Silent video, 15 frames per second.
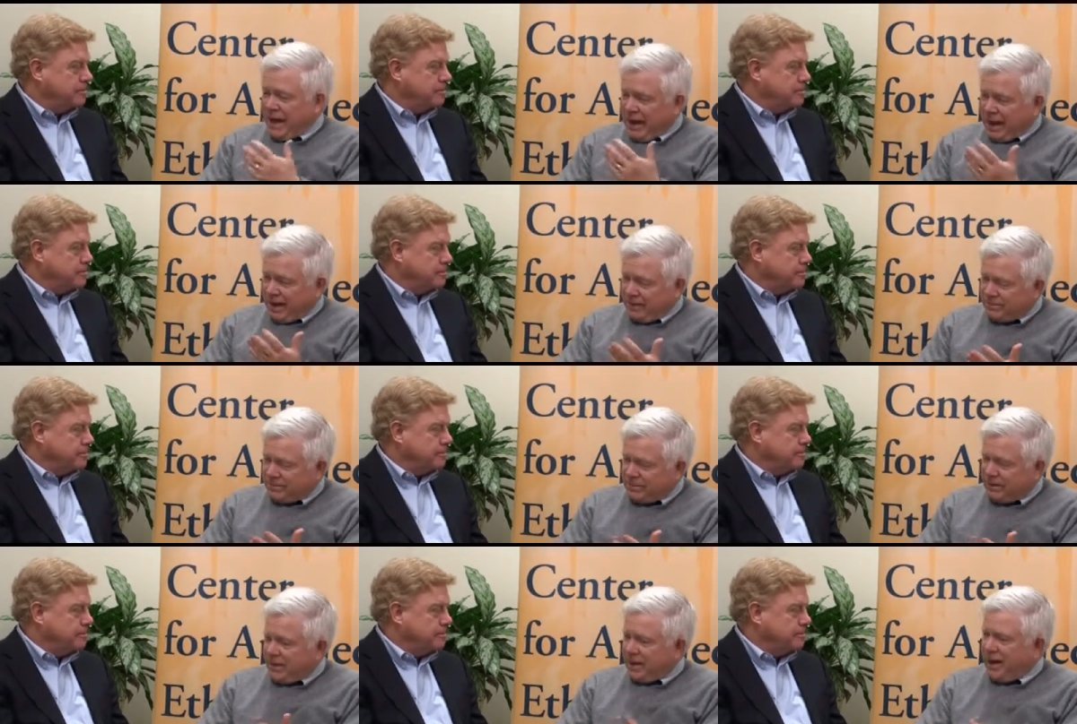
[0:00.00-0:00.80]

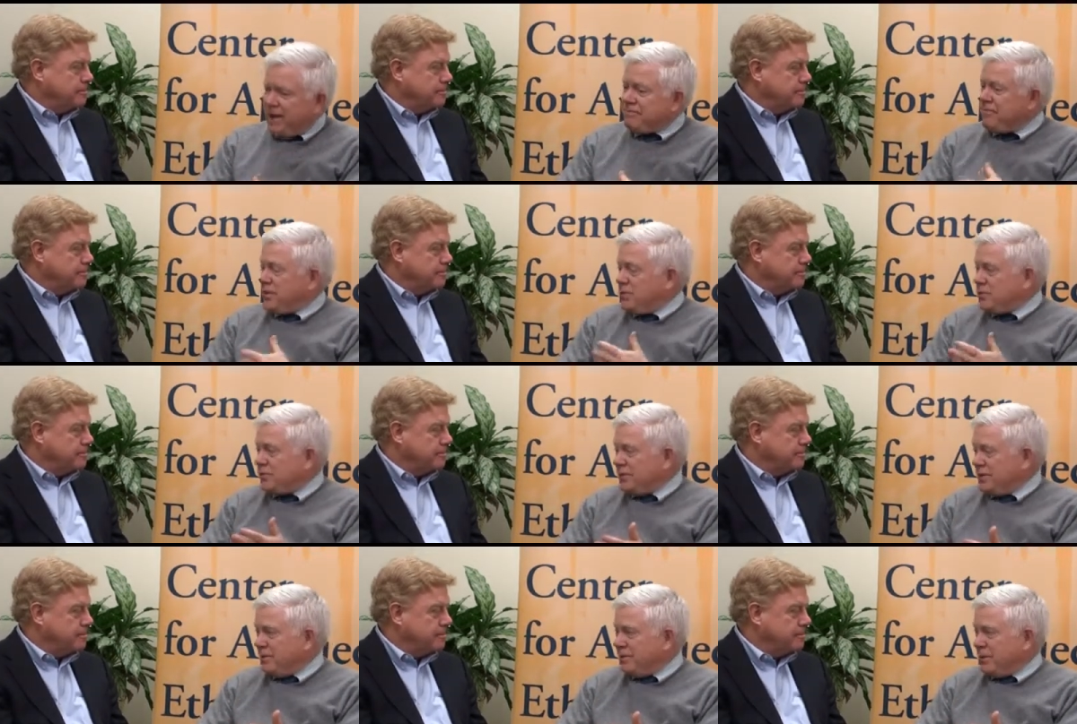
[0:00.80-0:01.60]
Speaker 1: and uh, have
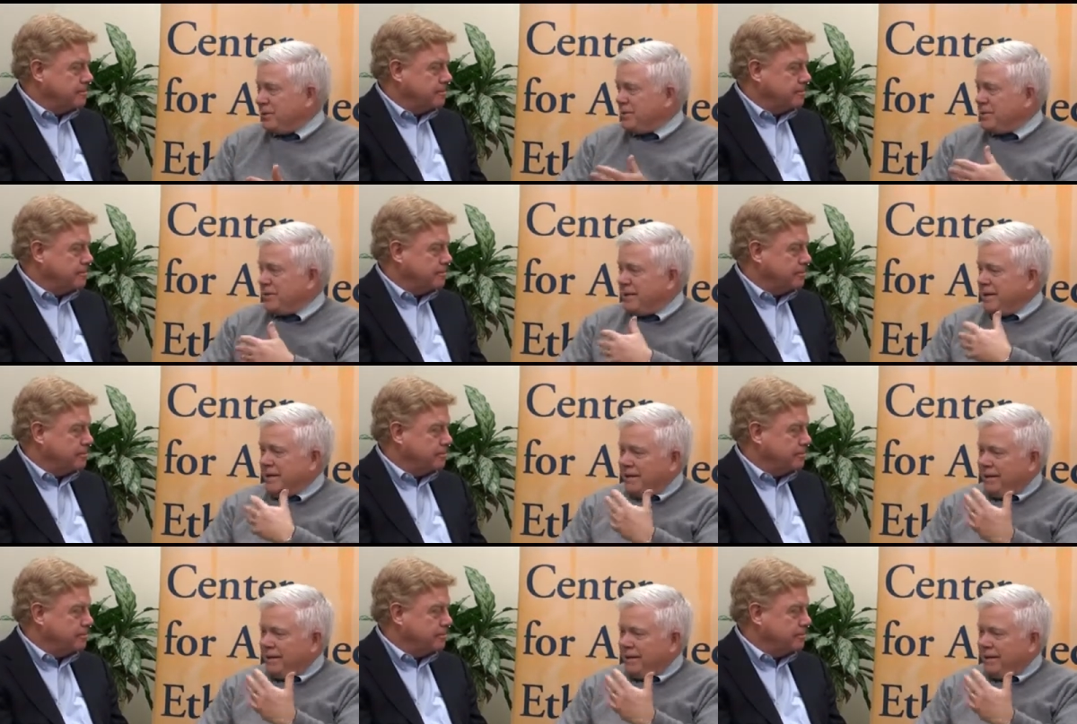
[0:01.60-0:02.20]
views on both